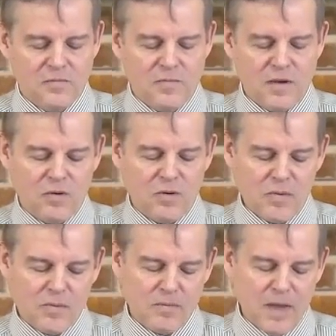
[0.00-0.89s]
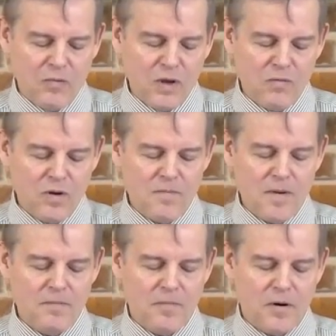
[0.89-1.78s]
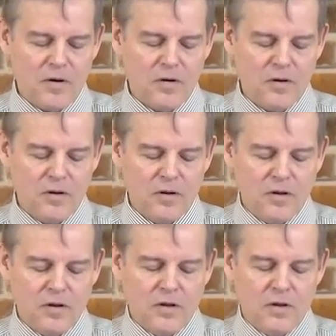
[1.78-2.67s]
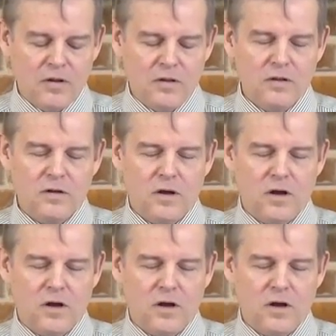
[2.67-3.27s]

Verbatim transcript: May we, re- may we remember that